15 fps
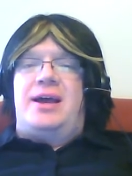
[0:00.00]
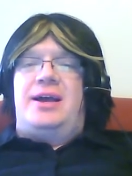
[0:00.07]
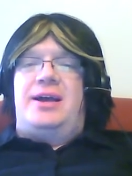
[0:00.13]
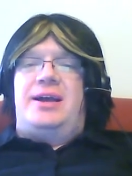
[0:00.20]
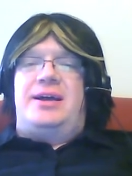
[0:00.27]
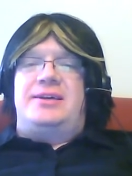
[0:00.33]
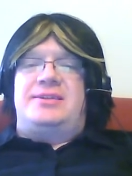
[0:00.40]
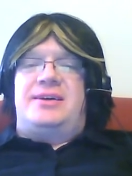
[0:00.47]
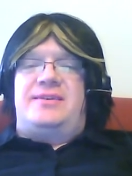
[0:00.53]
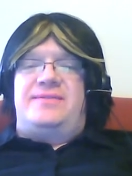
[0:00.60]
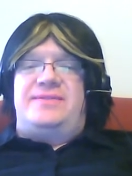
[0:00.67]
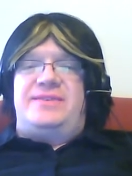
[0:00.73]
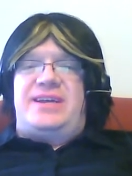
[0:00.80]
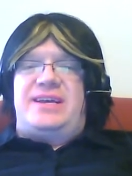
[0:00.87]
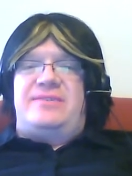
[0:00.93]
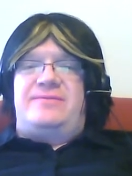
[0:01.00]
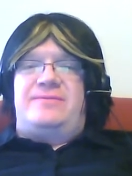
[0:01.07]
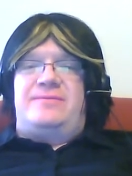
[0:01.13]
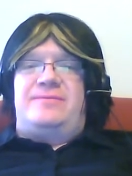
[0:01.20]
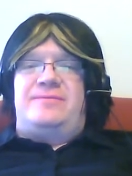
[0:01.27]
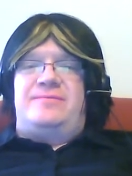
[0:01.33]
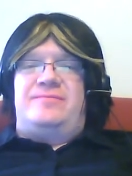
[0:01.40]
I guess I've yet
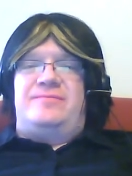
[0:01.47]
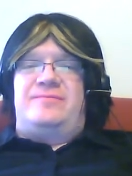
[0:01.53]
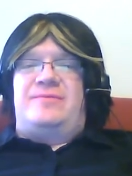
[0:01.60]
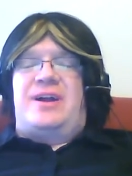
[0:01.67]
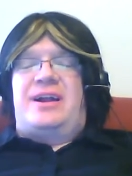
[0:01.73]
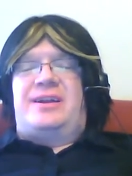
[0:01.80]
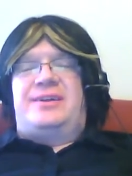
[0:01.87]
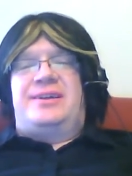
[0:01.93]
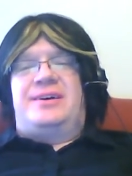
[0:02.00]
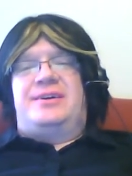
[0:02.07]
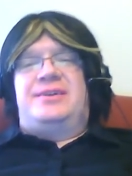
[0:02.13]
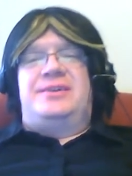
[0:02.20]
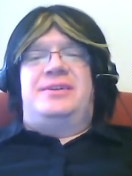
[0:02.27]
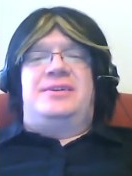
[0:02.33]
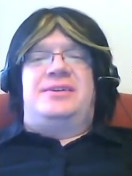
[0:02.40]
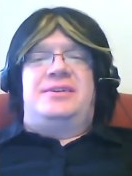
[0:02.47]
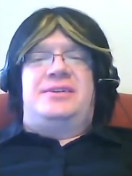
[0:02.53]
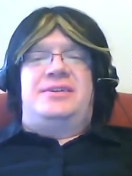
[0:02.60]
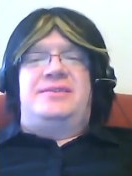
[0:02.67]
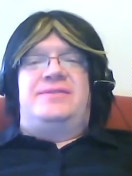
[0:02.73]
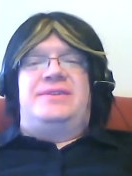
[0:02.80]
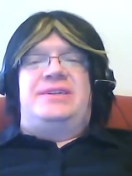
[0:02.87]
rattled on long
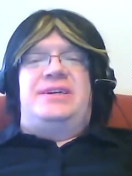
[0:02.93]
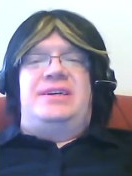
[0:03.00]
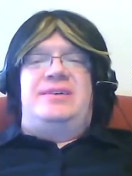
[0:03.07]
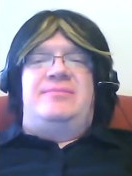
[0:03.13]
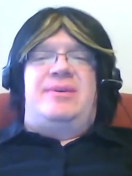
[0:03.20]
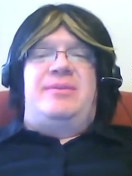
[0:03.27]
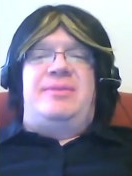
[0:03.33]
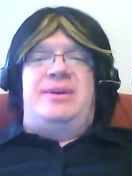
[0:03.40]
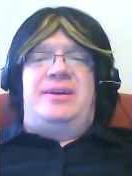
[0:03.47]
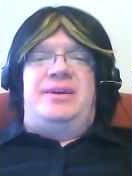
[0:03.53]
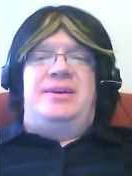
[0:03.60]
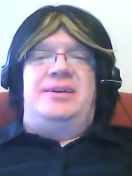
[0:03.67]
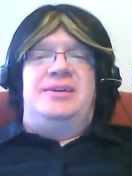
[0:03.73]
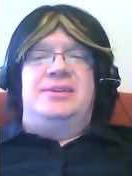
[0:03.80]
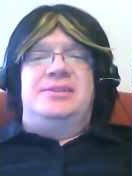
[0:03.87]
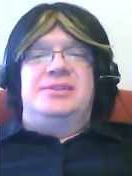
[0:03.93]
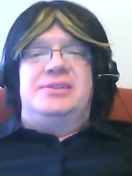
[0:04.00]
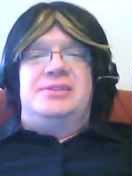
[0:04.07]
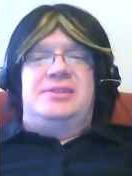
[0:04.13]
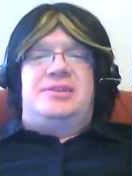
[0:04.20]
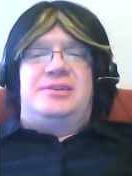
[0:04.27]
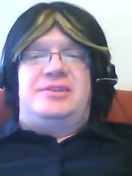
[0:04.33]
enough today. Maybe
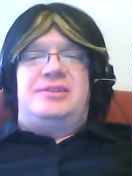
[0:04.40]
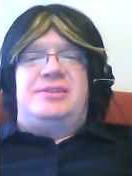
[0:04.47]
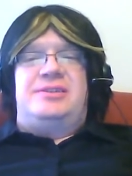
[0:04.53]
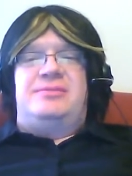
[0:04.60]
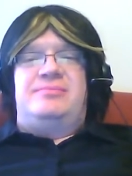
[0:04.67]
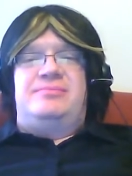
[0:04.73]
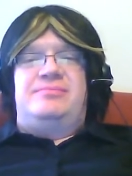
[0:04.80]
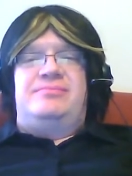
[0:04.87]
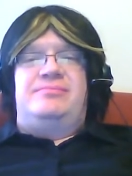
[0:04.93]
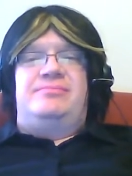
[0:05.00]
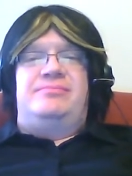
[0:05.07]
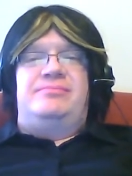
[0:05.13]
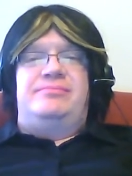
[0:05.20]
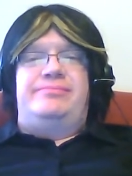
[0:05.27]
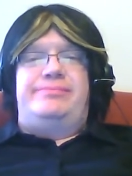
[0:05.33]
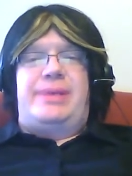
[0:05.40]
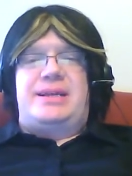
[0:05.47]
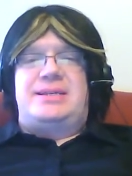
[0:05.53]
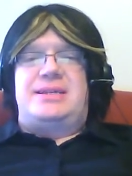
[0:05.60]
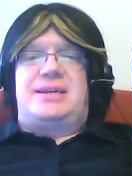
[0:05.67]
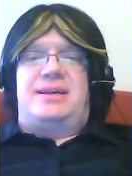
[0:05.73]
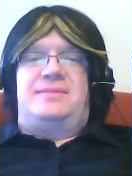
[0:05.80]
told you some
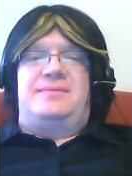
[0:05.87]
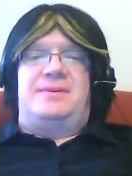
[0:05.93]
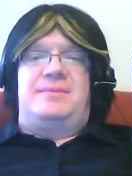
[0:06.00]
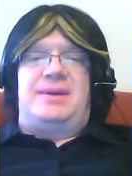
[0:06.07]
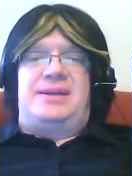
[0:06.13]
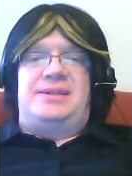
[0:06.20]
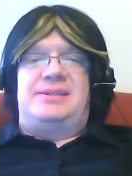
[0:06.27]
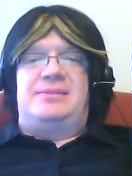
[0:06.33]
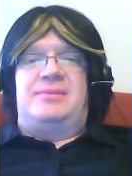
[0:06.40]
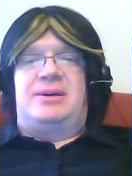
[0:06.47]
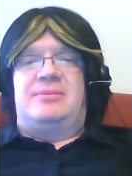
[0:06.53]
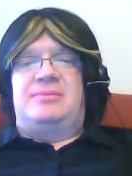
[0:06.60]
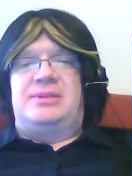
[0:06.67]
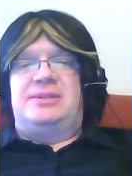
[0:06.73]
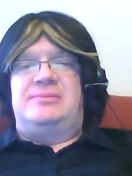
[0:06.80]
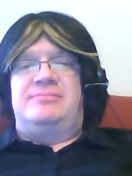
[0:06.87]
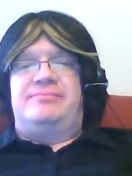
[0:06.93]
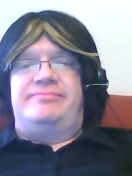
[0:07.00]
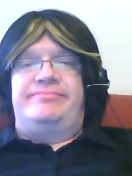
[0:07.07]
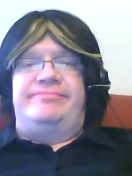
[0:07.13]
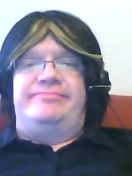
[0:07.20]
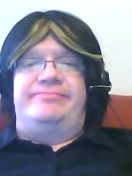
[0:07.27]
basic information about me.
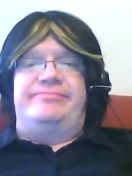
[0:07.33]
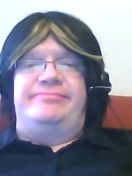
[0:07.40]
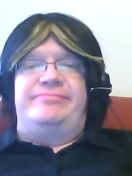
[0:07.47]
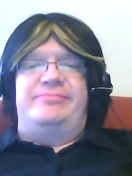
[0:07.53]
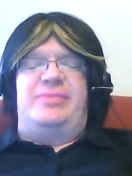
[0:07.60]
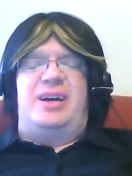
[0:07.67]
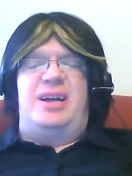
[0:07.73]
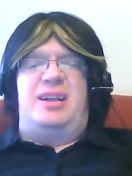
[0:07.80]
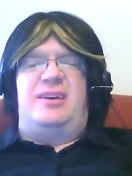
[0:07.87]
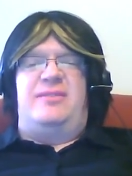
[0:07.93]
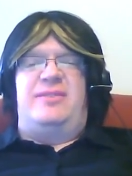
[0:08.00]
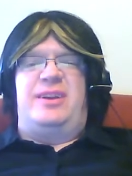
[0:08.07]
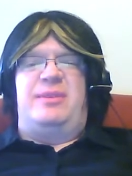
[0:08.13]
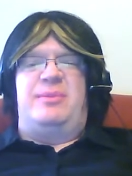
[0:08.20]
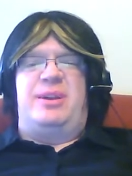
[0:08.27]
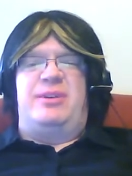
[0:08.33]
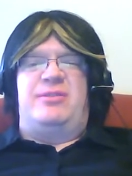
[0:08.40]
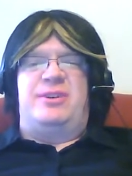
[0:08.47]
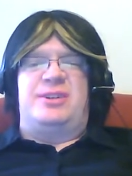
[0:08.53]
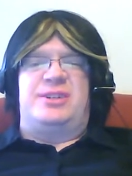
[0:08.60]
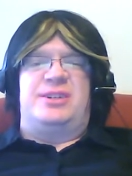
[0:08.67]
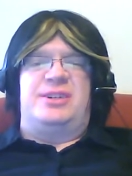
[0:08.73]
I don't know if anybody
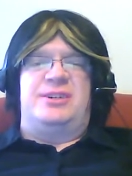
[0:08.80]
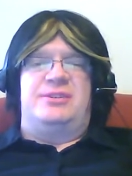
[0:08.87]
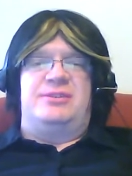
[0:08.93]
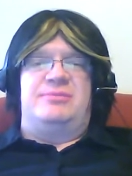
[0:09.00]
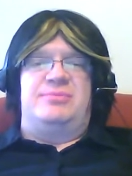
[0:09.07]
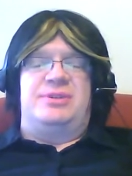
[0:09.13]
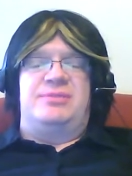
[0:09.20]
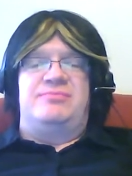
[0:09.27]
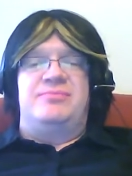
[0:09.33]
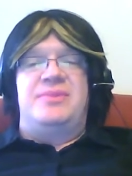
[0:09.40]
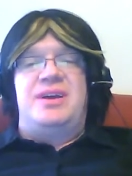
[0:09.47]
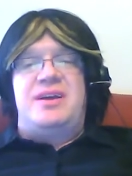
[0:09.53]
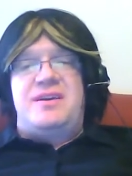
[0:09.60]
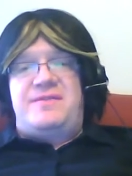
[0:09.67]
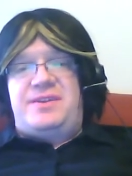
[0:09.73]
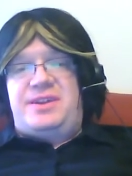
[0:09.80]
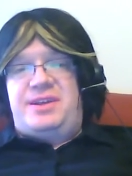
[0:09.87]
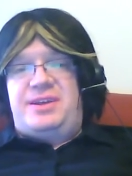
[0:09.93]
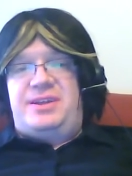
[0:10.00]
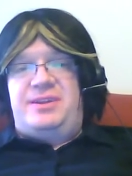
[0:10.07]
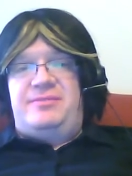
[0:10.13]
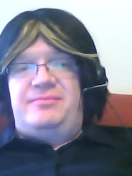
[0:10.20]
wants to know it, but if you
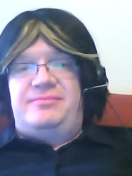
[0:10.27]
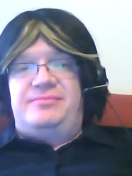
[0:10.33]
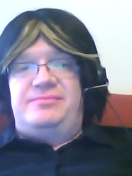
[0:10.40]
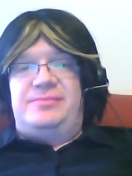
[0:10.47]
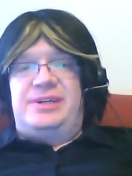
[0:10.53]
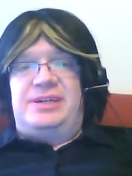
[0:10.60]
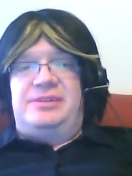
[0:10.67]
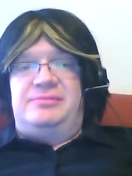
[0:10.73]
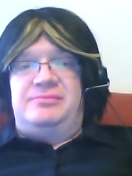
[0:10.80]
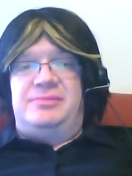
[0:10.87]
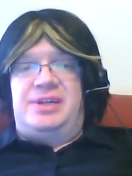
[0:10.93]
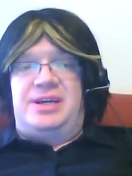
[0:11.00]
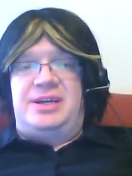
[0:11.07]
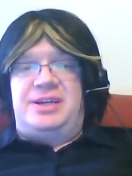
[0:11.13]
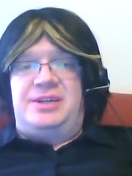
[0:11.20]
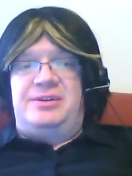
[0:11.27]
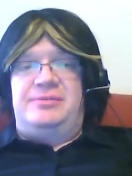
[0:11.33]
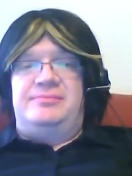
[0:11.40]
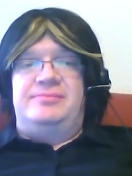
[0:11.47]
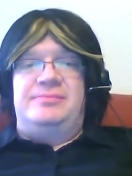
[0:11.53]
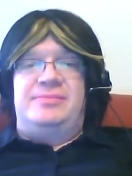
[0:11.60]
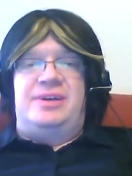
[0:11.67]
did, well, now you do.
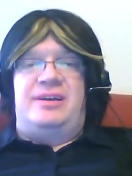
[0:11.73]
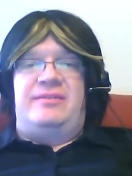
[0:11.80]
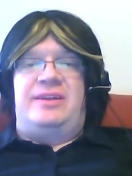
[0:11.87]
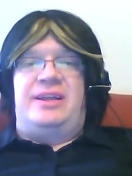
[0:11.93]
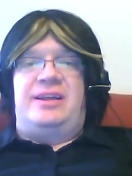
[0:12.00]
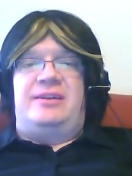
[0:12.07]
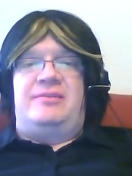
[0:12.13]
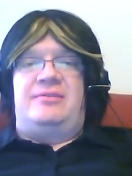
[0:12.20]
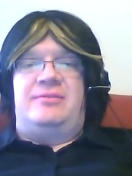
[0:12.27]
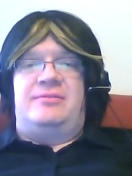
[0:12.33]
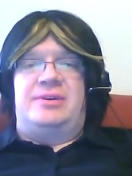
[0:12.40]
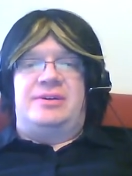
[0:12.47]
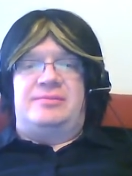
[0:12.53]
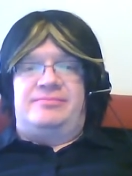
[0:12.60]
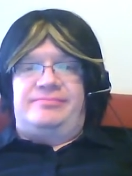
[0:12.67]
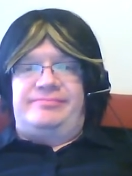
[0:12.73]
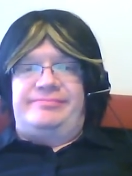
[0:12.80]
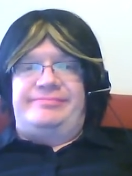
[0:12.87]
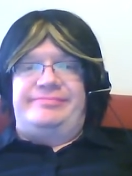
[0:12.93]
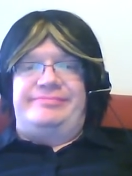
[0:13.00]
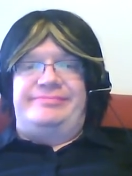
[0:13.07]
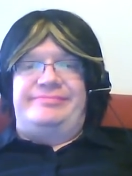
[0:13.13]
If you didn't, well,
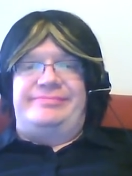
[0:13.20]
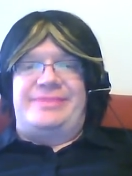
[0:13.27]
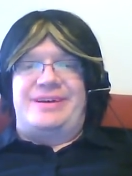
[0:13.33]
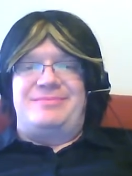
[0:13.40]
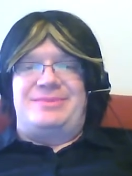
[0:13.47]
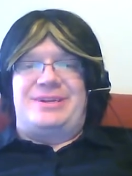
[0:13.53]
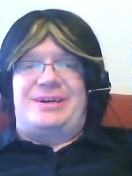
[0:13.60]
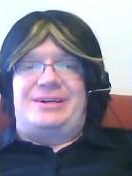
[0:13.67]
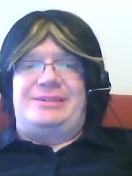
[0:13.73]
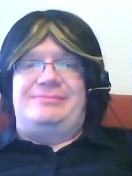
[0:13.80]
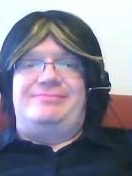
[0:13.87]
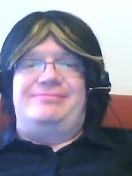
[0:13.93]
I'm sorry.